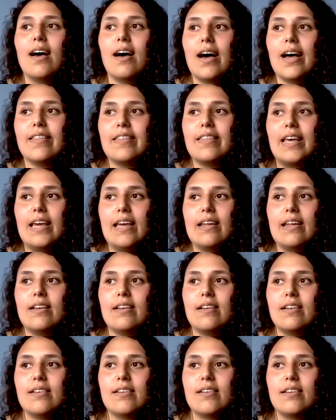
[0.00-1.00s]
And
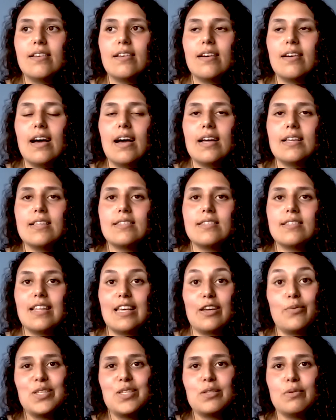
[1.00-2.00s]
then as
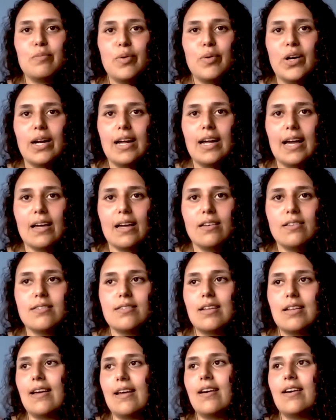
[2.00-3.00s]
like once we bought our
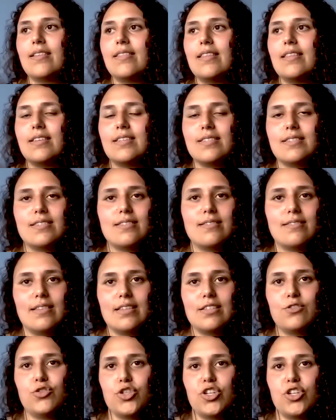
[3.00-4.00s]
house and I had this
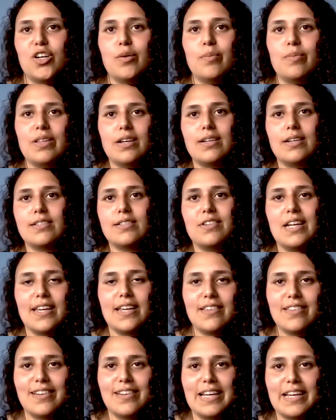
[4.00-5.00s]
job that had a
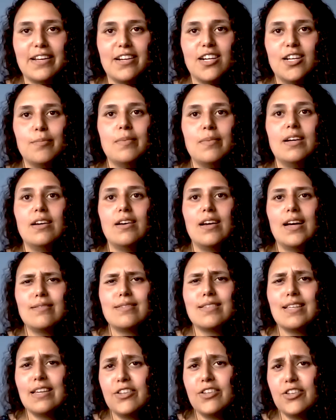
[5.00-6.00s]
regular income, I
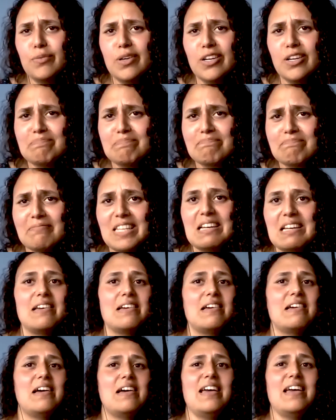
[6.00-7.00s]
was like, you know what?
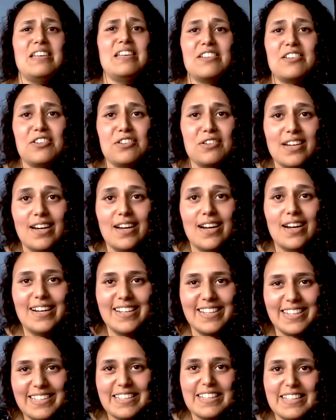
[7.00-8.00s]
I need a new car.
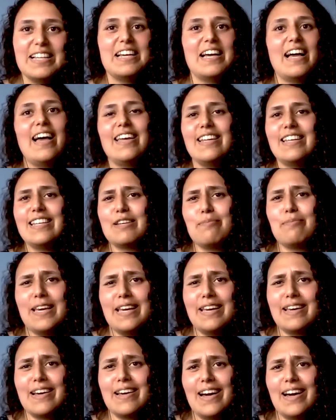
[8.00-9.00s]
I need a
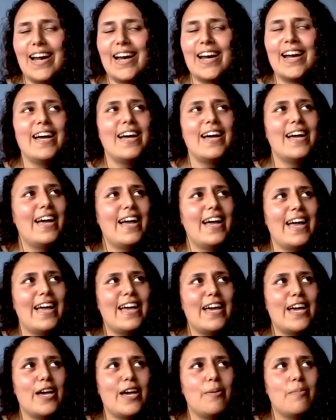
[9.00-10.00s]
big car.
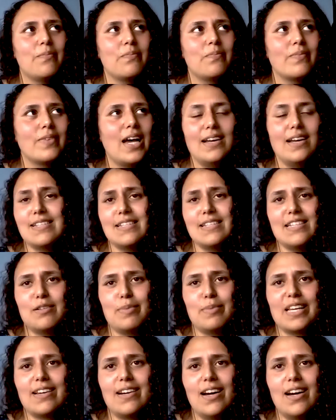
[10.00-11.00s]
I didn't need
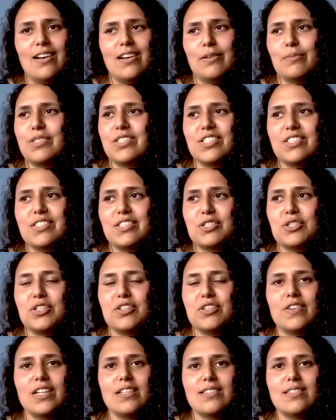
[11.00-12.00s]
a big car. It was just the two
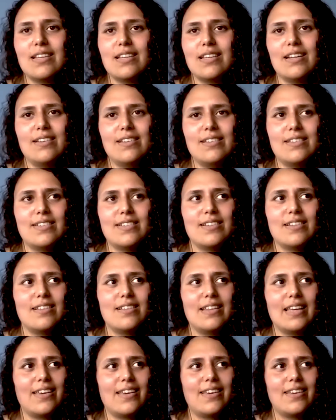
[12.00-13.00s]
of us. And
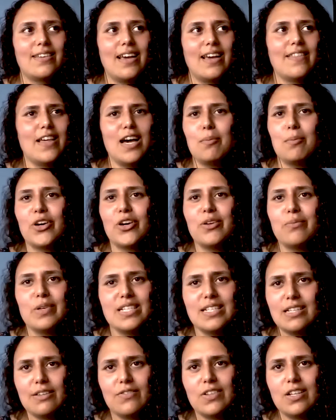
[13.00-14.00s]
like at that point, we
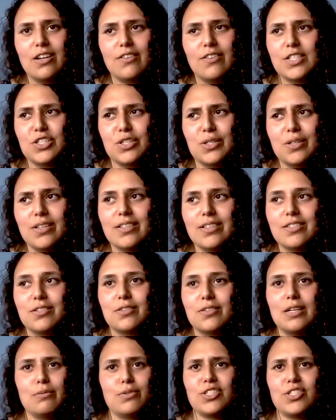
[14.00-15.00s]
didn't even have a dog.
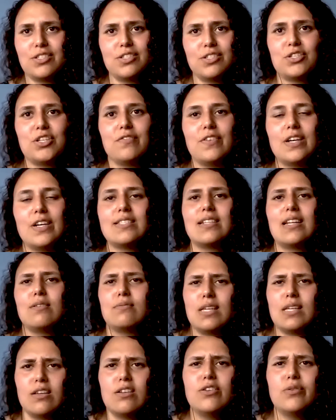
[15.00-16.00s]
So it was just the two of us. And I
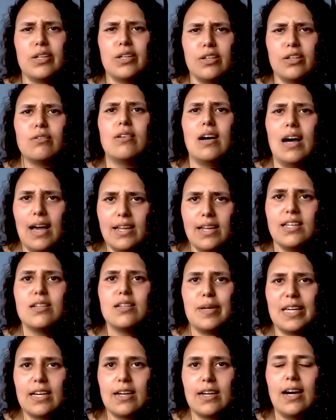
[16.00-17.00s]
was like, you know what? No, I need
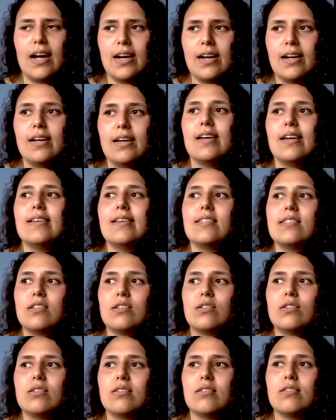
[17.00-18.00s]
a big car.
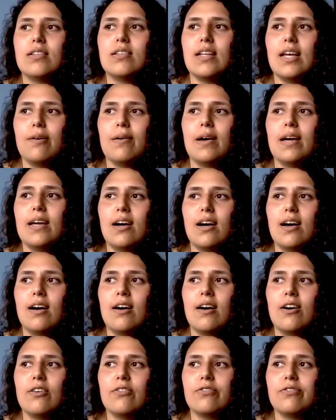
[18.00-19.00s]
So now I
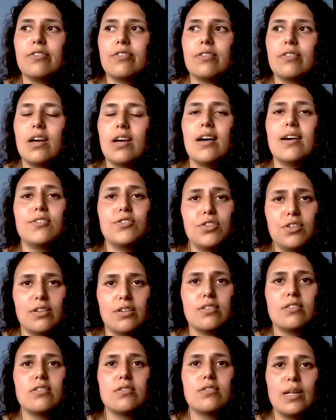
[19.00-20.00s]
have a
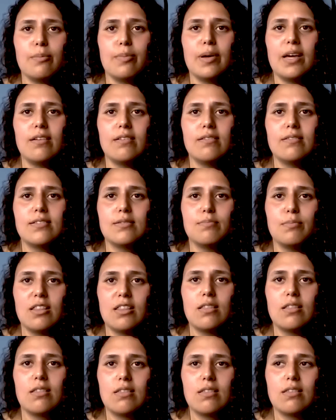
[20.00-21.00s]
£220
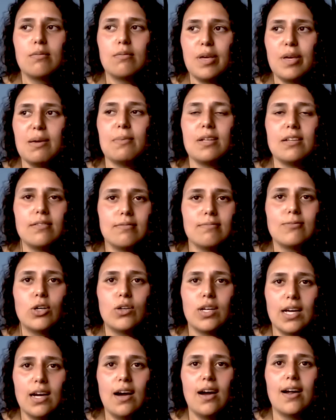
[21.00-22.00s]
month payment
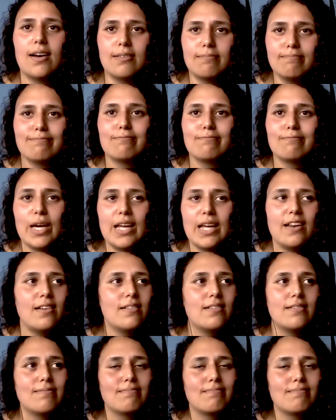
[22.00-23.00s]
on a car
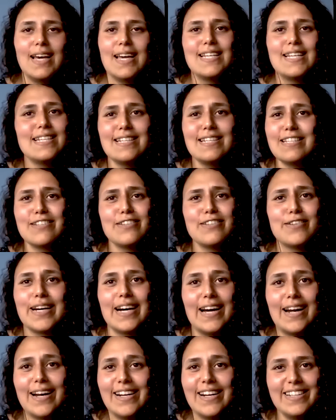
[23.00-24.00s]
when I didn't need a new
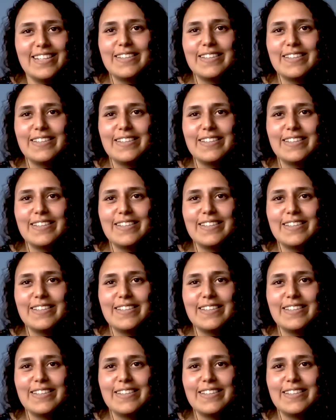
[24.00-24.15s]
car.